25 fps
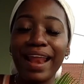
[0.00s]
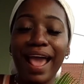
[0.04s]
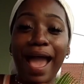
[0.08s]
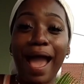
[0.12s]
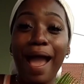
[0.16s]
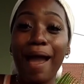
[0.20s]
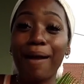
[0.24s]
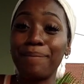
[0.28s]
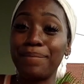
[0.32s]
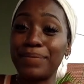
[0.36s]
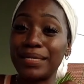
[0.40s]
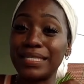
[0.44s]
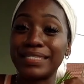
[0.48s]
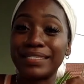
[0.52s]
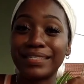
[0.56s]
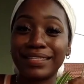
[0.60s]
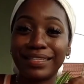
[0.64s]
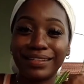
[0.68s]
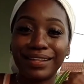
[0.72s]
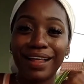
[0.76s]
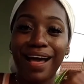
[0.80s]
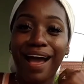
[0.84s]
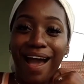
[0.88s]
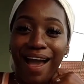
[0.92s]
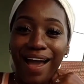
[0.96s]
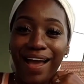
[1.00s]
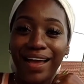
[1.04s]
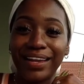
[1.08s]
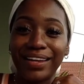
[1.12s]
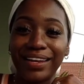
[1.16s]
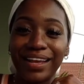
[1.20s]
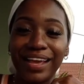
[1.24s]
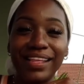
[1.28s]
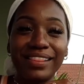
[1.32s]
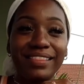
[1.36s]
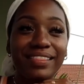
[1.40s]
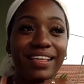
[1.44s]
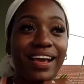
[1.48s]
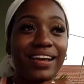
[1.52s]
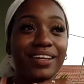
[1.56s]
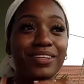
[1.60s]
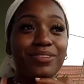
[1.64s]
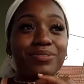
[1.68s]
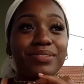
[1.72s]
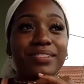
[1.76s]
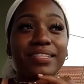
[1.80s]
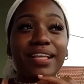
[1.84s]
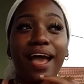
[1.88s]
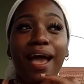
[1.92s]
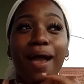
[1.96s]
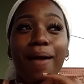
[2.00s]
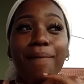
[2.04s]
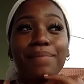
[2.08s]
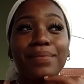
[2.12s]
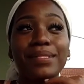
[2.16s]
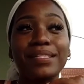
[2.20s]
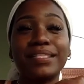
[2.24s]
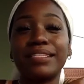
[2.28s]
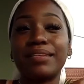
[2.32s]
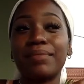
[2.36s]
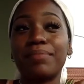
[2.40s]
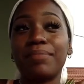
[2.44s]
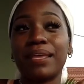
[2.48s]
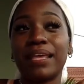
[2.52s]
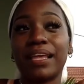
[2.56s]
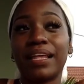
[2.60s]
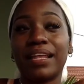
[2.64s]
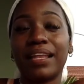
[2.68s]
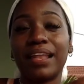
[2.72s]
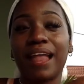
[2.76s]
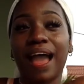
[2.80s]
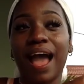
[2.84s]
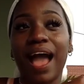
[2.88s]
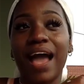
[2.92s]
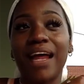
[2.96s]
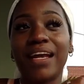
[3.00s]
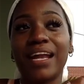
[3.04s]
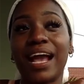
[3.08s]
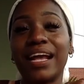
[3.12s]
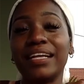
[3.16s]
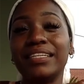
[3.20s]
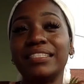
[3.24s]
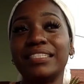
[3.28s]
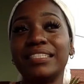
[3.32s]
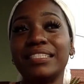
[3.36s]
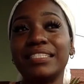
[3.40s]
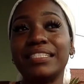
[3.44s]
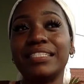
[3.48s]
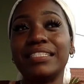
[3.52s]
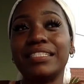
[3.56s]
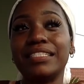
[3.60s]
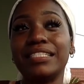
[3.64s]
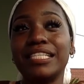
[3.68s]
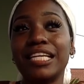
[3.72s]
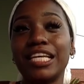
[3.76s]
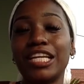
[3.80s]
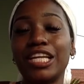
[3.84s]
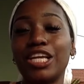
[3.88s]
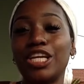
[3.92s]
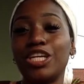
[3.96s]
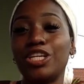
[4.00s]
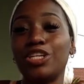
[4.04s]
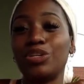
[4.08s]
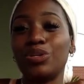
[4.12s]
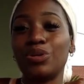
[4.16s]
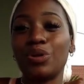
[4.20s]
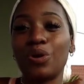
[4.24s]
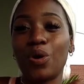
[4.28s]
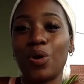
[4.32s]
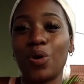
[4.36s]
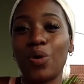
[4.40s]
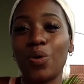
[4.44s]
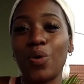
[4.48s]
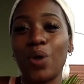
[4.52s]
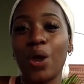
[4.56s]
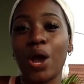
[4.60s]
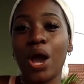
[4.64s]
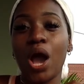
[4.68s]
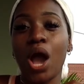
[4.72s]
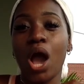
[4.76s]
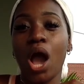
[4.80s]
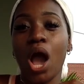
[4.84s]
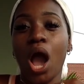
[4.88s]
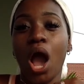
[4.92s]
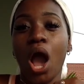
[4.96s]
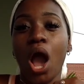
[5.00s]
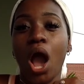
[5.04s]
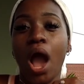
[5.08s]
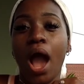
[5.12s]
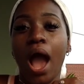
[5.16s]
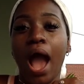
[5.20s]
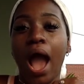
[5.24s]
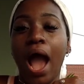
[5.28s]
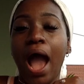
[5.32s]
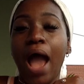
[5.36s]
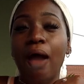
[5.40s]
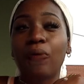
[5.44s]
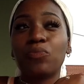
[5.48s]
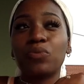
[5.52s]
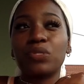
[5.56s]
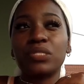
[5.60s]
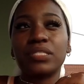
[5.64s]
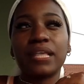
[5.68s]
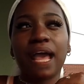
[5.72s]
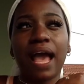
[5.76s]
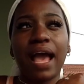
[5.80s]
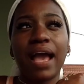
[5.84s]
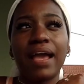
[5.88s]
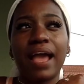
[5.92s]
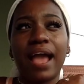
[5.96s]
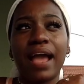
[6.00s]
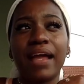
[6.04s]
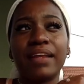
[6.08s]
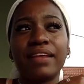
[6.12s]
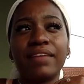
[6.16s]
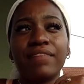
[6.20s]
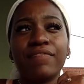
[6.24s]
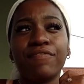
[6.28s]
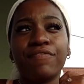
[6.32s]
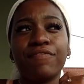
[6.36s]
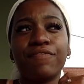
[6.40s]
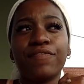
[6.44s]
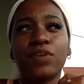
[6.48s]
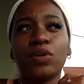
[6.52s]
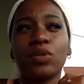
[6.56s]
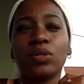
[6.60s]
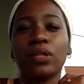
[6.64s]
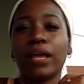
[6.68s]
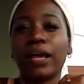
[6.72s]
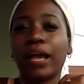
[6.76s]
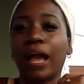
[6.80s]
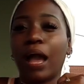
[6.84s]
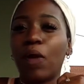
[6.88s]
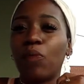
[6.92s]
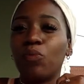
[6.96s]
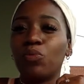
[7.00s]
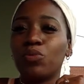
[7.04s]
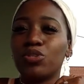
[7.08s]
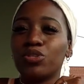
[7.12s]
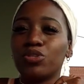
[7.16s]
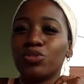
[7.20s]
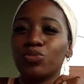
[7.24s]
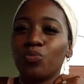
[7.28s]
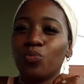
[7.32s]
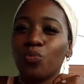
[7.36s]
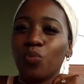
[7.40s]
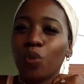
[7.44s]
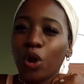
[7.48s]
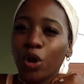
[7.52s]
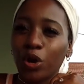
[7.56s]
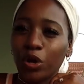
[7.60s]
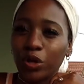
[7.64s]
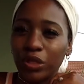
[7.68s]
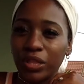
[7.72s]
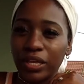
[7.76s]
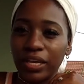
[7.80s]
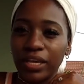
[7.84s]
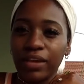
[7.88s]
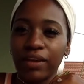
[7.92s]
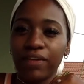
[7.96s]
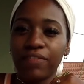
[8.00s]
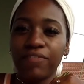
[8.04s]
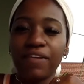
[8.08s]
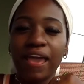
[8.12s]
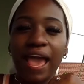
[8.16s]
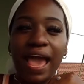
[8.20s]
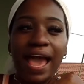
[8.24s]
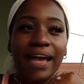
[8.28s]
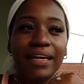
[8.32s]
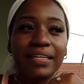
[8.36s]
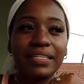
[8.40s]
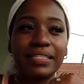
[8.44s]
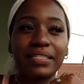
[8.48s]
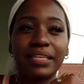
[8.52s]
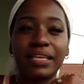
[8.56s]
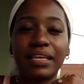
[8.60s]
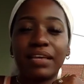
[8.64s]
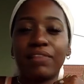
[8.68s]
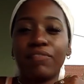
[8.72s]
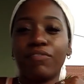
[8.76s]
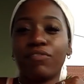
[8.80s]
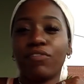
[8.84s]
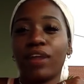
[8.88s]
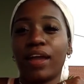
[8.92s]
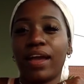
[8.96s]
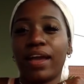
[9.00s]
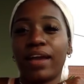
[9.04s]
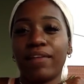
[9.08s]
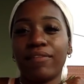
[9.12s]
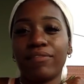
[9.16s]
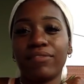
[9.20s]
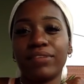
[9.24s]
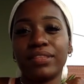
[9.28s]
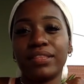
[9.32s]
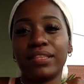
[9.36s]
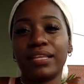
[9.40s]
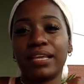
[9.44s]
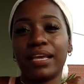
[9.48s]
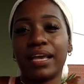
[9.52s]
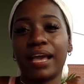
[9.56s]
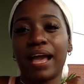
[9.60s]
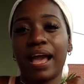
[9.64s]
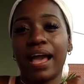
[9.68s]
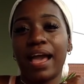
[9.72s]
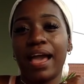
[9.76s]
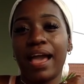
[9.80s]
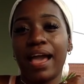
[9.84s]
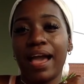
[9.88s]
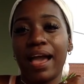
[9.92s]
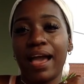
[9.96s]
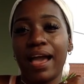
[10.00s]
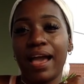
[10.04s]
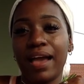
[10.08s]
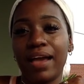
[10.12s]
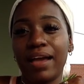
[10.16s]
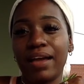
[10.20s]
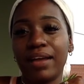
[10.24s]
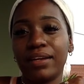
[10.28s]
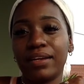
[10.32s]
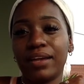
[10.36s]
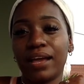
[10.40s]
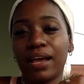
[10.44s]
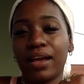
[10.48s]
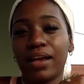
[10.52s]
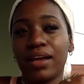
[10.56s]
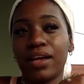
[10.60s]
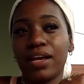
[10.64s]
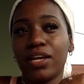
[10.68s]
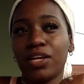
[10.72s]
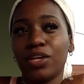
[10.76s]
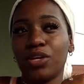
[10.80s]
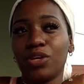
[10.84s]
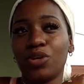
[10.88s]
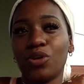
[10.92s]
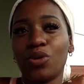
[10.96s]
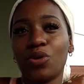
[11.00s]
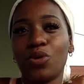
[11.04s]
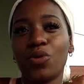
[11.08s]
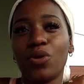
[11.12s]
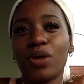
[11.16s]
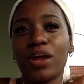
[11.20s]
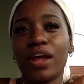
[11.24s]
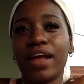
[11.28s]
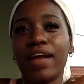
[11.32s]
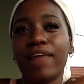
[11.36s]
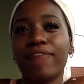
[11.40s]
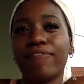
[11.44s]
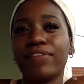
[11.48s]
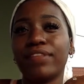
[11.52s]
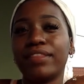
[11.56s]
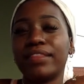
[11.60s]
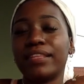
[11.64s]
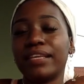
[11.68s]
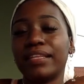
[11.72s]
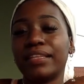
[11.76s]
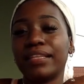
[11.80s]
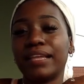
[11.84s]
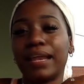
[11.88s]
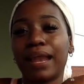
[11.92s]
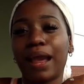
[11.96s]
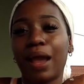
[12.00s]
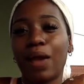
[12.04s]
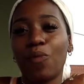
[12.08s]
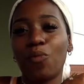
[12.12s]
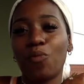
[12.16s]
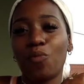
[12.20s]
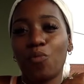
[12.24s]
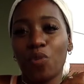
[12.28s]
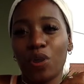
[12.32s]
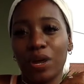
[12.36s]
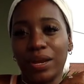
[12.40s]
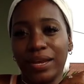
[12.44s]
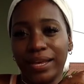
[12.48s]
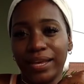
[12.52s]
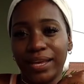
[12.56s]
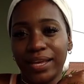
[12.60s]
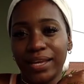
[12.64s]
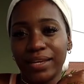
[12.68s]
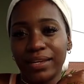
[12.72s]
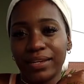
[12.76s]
happens a lot. And that used to happen to me a lot. I just didn't know. I was, I, I didn't feel like I was worthy of asking for everything I had, you know, or everything that I wanted.